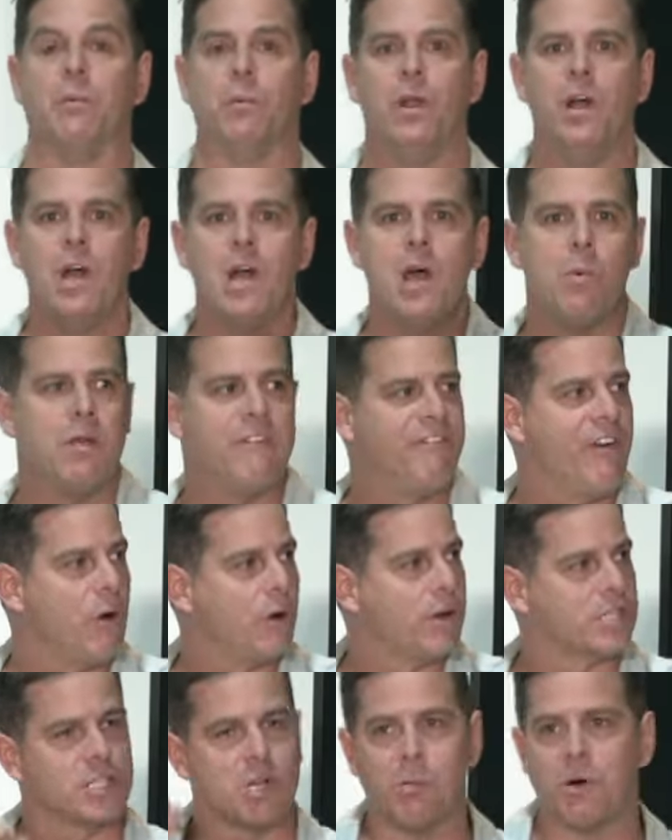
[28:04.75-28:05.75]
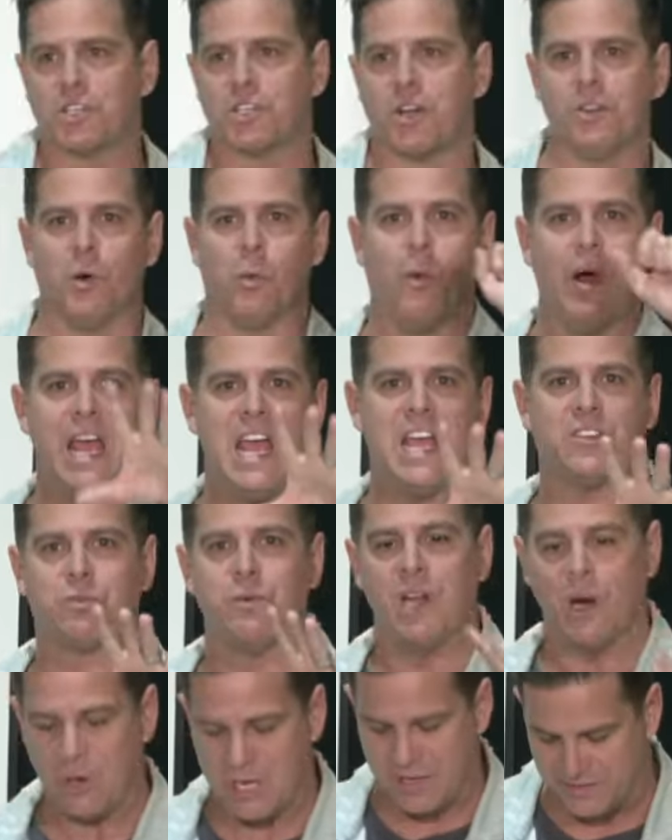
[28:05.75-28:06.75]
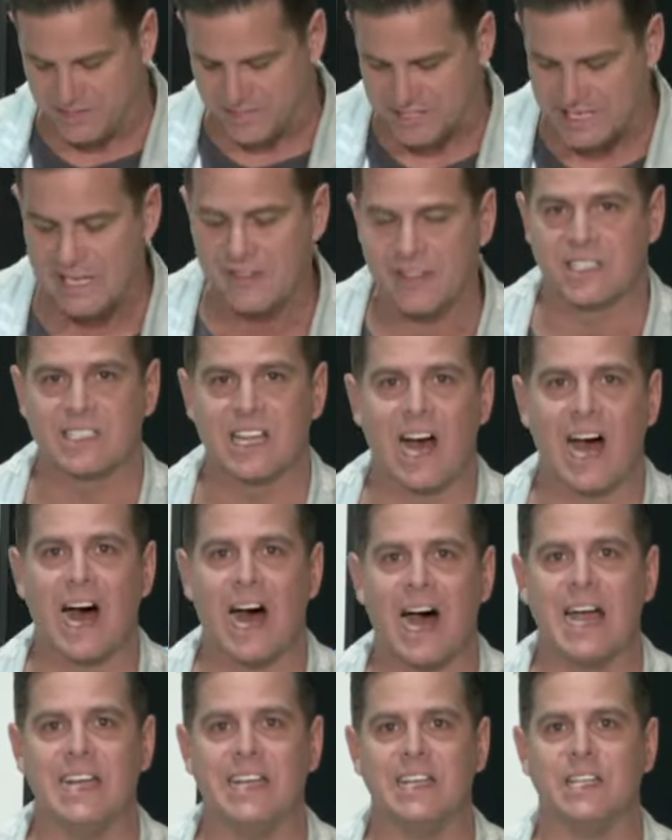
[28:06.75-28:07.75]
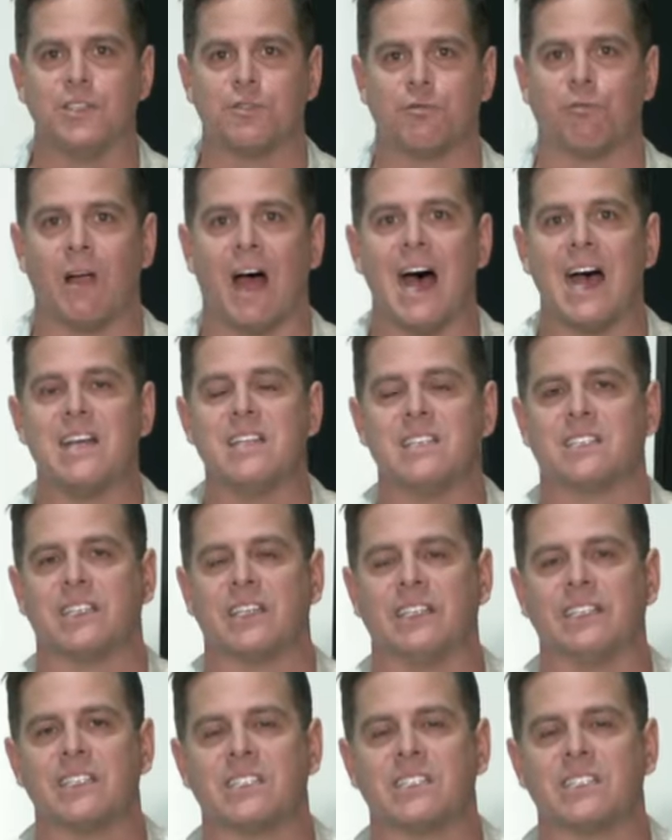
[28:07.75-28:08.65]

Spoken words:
And we focus so much on the waves, we don't even see the tide is rising.